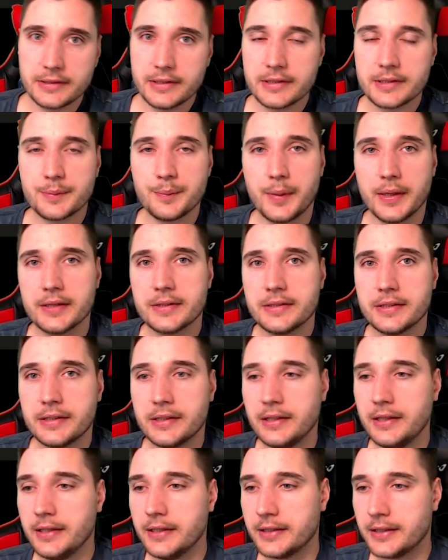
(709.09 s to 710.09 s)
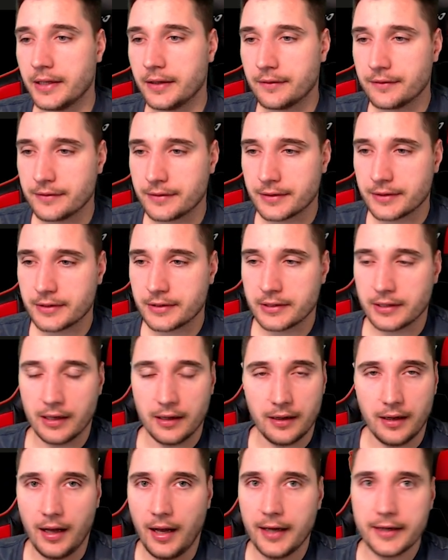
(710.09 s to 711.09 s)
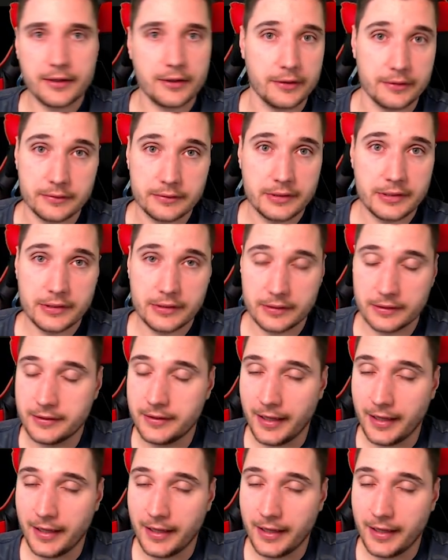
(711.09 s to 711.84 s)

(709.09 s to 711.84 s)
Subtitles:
This basically gives icons